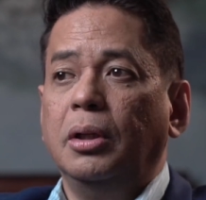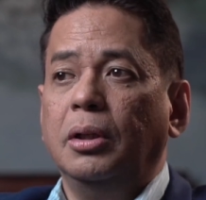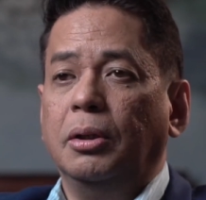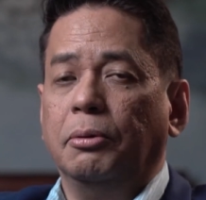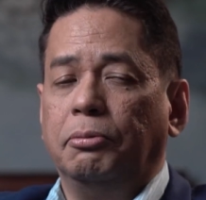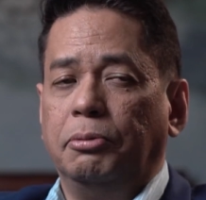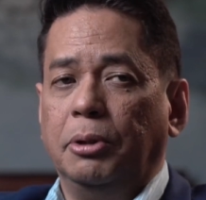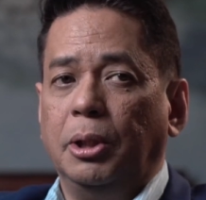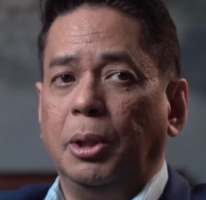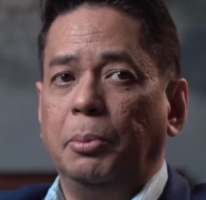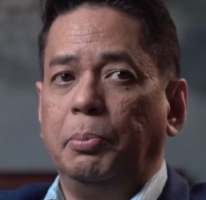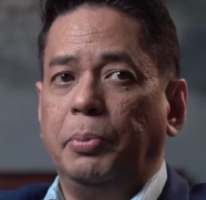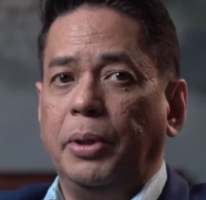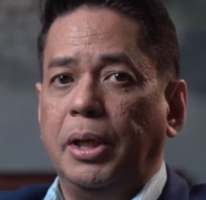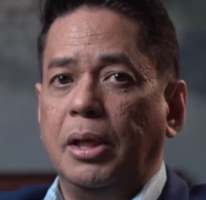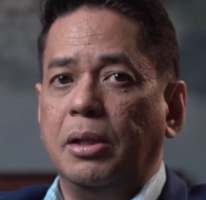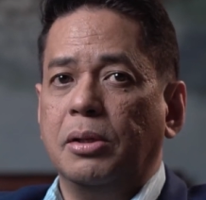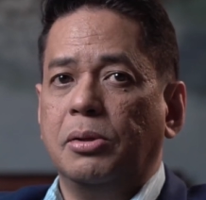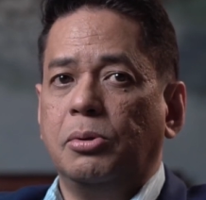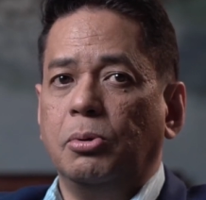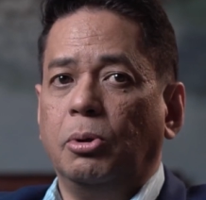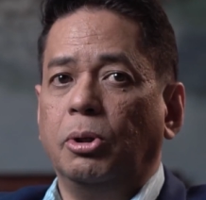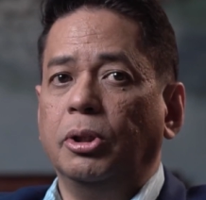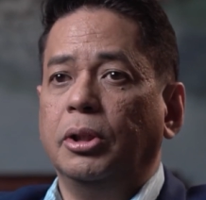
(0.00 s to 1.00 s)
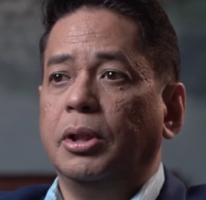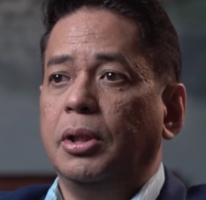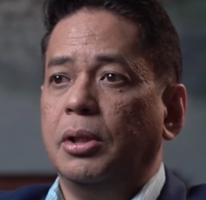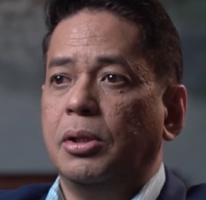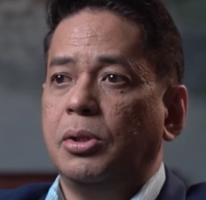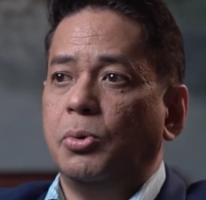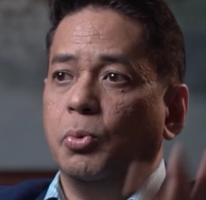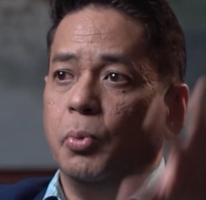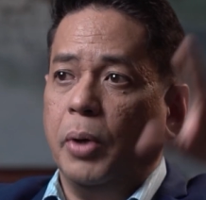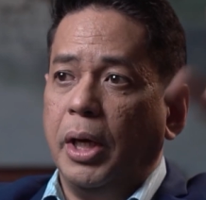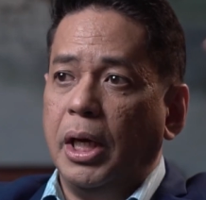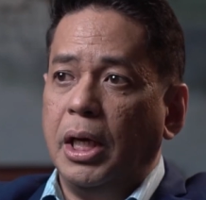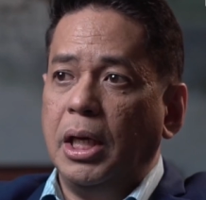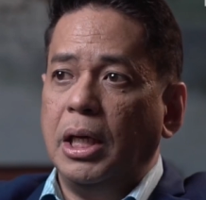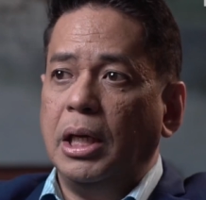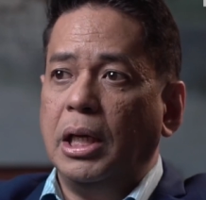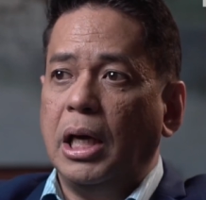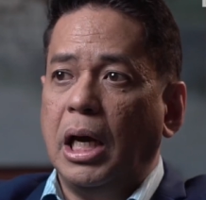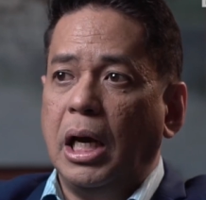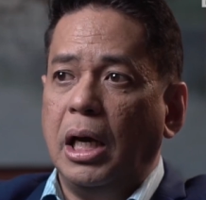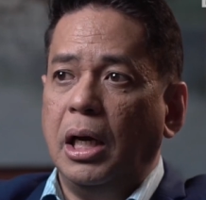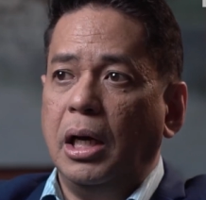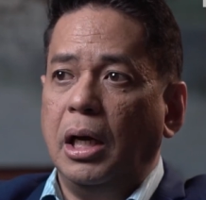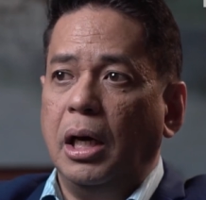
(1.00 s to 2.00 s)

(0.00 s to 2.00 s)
the Philippines on his way